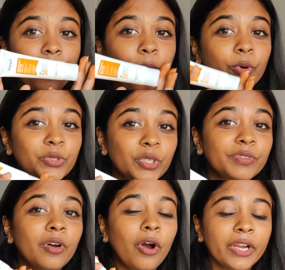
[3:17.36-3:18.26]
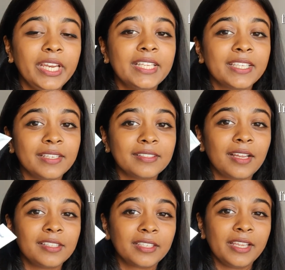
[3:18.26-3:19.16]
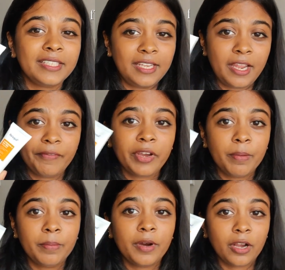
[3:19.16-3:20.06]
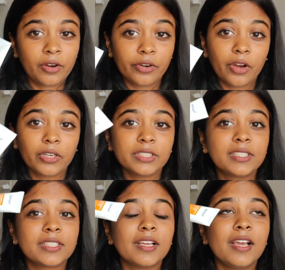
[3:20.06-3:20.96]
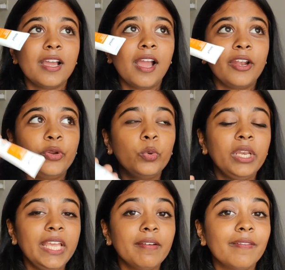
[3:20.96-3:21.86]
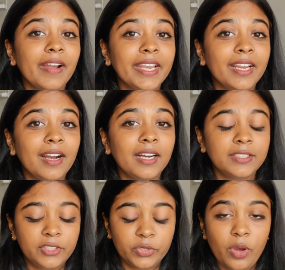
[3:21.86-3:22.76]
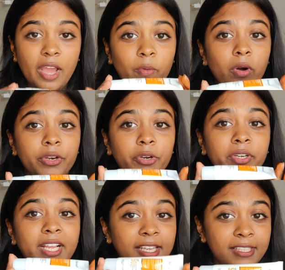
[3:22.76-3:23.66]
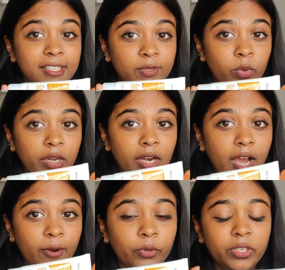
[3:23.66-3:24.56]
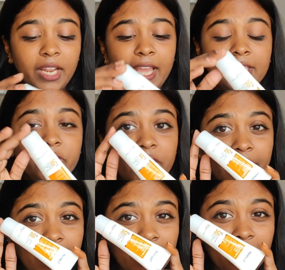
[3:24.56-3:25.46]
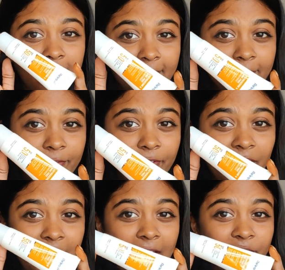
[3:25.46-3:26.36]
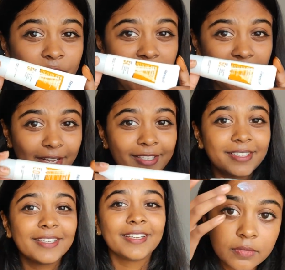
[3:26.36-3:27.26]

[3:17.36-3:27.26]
Most of the oily skin sunscreens that I've come across do leave a white cast, so I wanted to test this one out and check if it actually does.